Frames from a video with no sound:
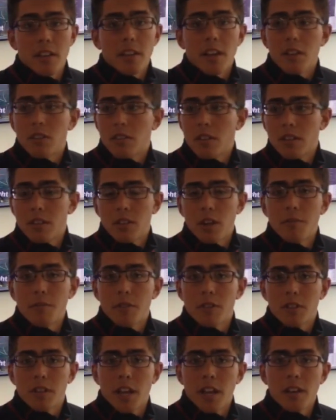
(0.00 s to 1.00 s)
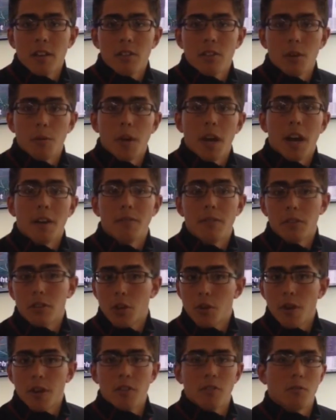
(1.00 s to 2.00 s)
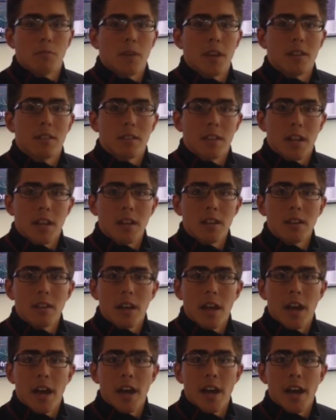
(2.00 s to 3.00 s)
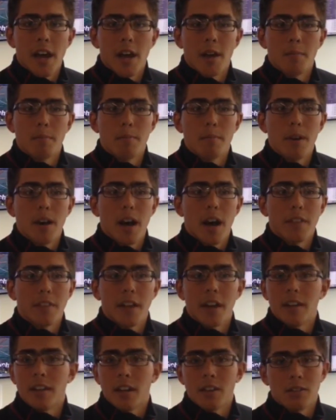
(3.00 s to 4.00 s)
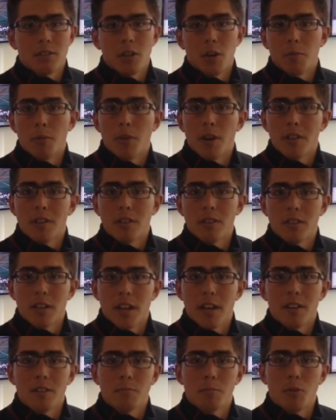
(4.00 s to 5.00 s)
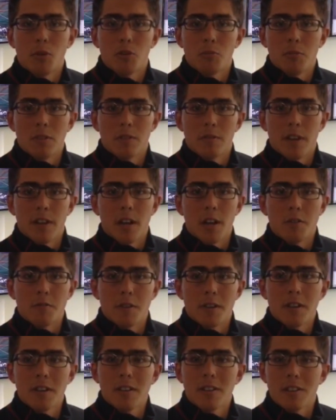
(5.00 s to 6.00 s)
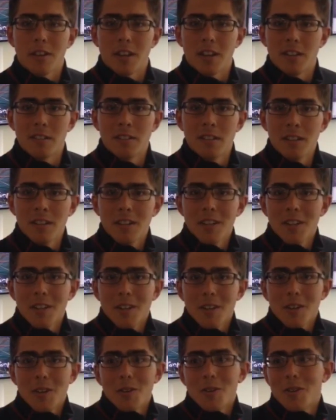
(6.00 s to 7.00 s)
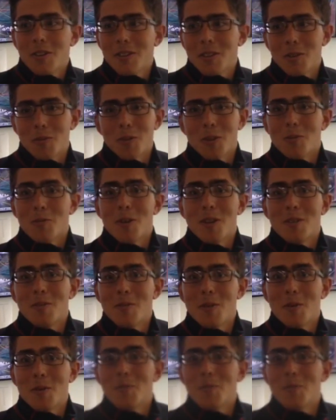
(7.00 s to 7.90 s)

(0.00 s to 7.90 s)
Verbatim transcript: it, that's done for today. So we have the two races from yesterday, um, and then that's no more racing today. It's Portsmouth event over. So so we, we